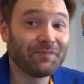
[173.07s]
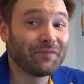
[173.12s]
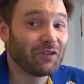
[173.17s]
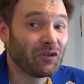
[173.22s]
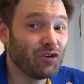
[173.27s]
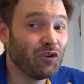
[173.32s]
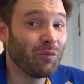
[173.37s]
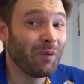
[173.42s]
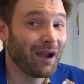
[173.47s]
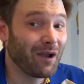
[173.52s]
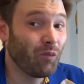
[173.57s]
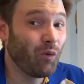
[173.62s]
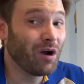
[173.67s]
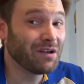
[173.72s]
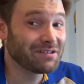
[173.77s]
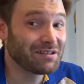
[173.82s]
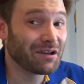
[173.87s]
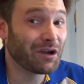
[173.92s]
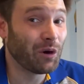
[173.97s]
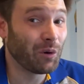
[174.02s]
you might want
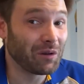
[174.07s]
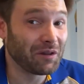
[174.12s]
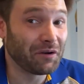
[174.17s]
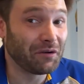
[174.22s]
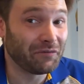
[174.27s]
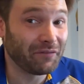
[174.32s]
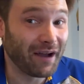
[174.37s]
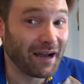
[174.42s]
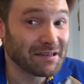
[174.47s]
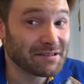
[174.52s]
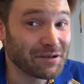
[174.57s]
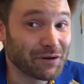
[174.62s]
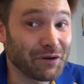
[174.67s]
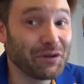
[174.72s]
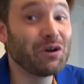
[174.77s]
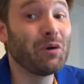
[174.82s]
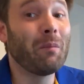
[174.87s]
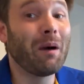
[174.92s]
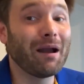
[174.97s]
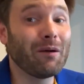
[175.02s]
to go a little faster,
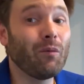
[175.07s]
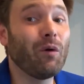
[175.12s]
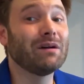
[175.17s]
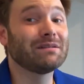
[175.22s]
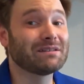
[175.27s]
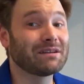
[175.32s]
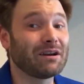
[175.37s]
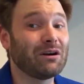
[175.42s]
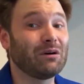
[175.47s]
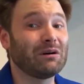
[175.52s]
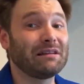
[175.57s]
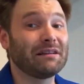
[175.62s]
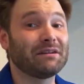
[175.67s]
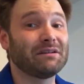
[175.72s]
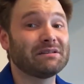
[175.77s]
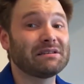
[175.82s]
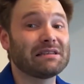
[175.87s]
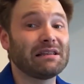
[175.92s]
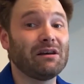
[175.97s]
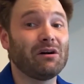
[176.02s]
you might want to go a little
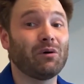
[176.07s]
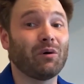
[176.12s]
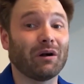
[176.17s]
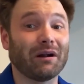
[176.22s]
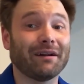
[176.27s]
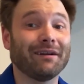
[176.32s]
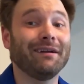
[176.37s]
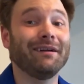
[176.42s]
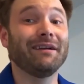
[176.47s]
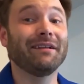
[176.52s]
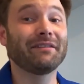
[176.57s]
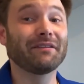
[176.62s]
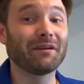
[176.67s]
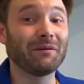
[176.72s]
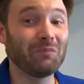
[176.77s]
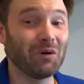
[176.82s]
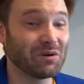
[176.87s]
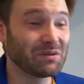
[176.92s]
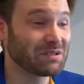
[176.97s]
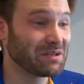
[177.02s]
slower. The
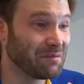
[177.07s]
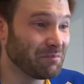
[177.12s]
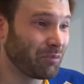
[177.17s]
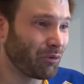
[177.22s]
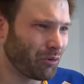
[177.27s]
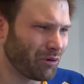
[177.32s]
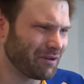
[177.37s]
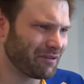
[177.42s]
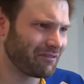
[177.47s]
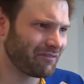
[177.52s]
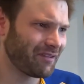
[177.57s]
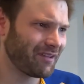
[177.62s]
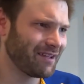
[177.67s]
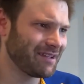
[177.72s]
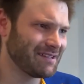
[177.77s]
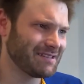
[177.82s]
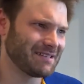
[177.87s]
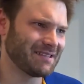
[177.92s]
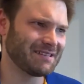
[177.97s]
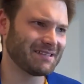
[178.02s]
most important thing
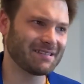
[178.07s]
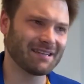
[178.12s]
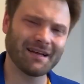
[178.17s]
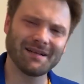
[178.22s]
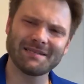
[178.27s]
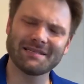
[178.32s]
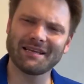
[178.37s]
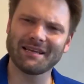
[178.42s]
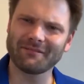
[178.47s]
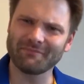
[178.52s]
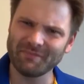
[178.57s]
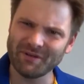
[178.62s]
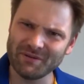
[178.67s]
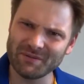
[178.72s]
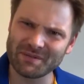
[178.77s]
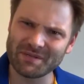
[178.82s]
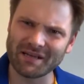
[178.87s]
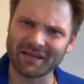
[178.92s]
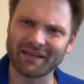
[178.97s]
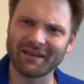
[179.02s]
is it sounds like
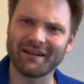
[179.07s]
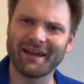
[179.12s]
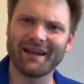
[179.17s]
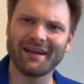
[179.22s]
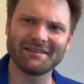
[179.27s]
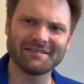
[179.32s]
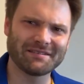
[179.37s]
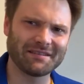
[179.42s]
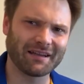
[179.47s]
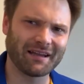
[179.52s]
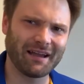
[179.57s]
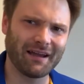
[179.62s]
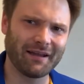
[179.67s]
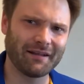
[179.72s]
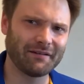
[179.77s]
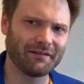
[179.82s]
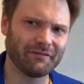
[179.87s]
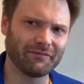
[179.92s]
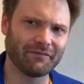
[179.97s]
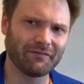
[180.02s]
music and has the
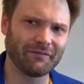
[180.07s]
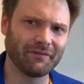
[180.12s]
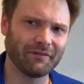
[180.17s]
kind of